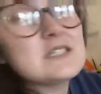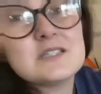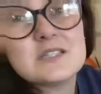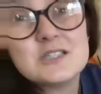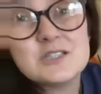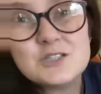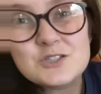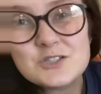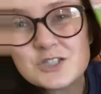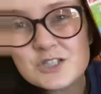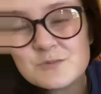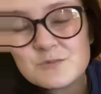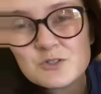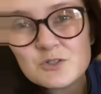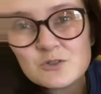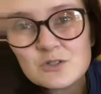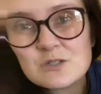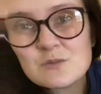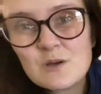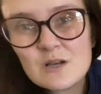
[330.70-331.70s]
is a YouTube
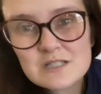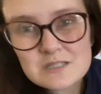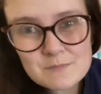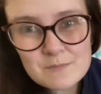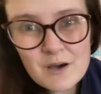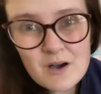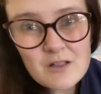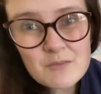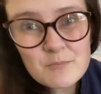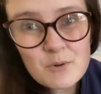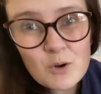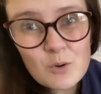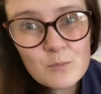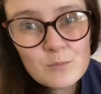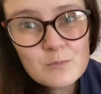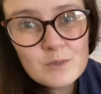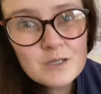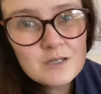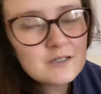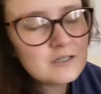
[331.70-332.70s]
short as well. It's Bath
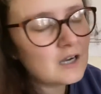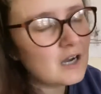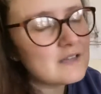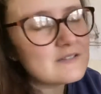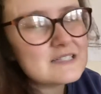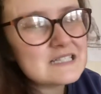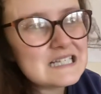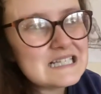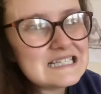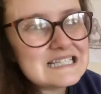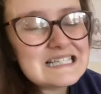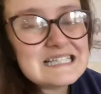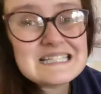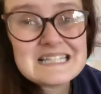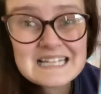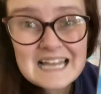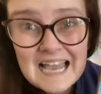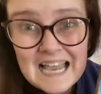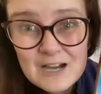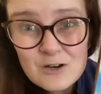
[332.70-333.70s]
Bomb. I've seen these
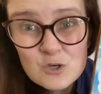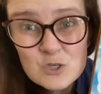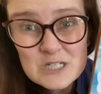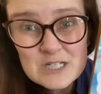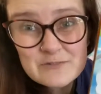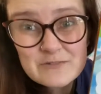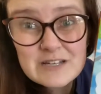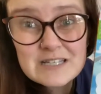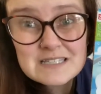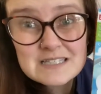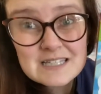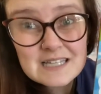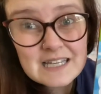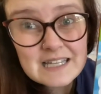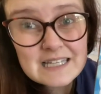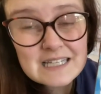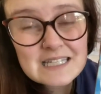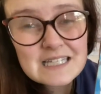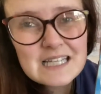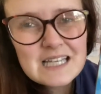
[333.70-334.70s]
in Aldi
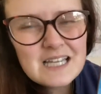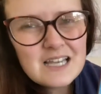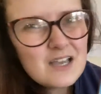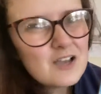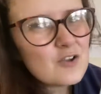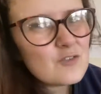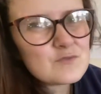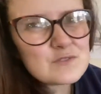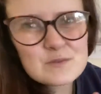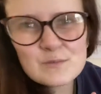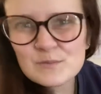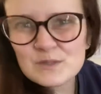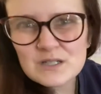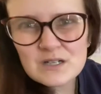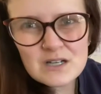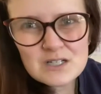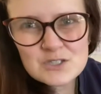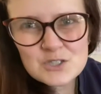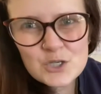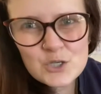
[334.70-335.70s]
recently, something
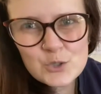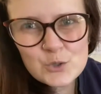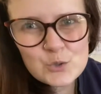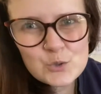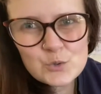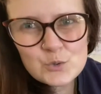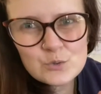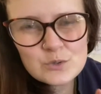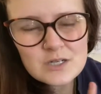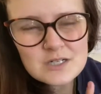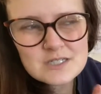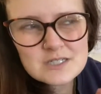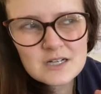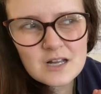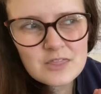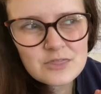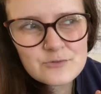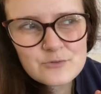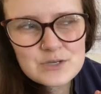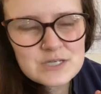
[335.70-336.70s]
like two ninety
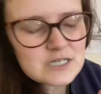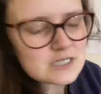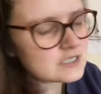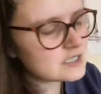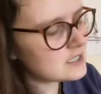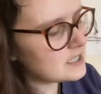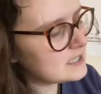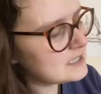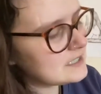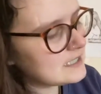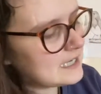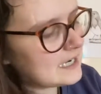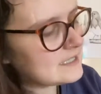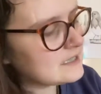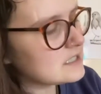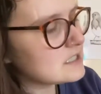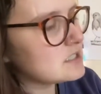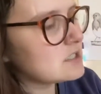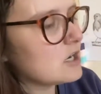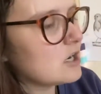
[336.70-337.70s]
nine, three ninety nine, and they had
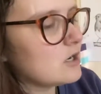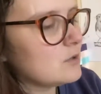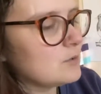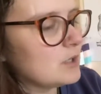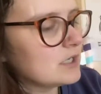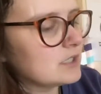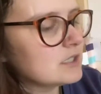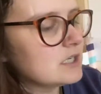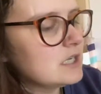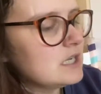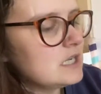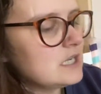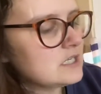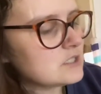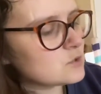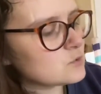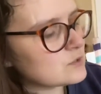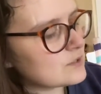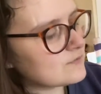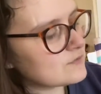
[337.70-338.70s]
the star one.
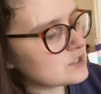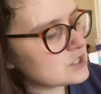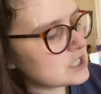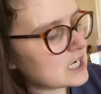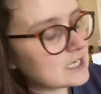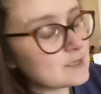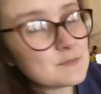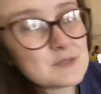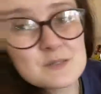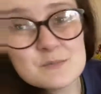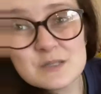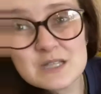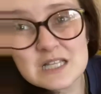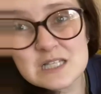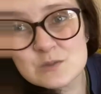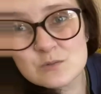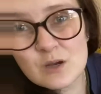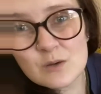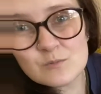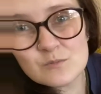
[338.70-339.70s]
It's all different shapes, but
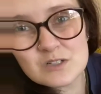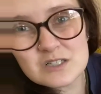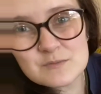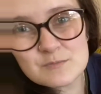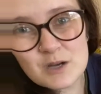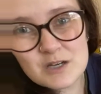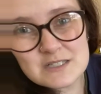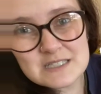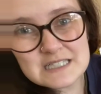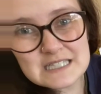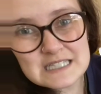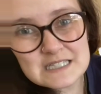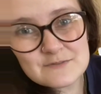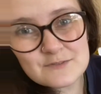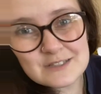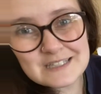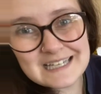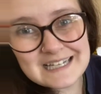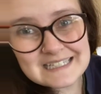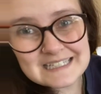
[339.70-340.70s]
this one was proceeds
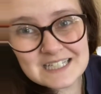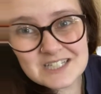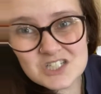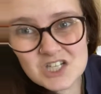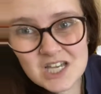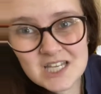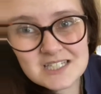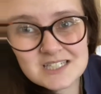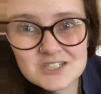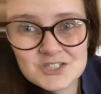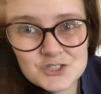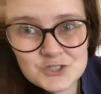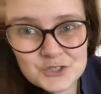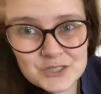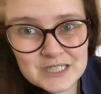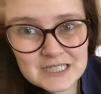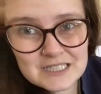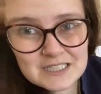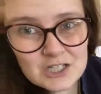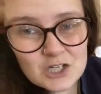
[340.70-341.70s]
for the NHS
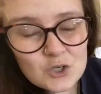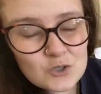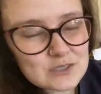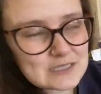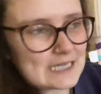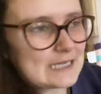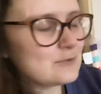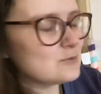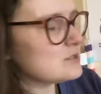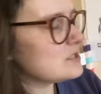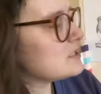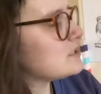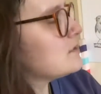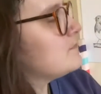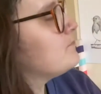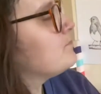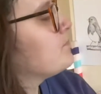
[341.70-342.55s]
during the lockdowns.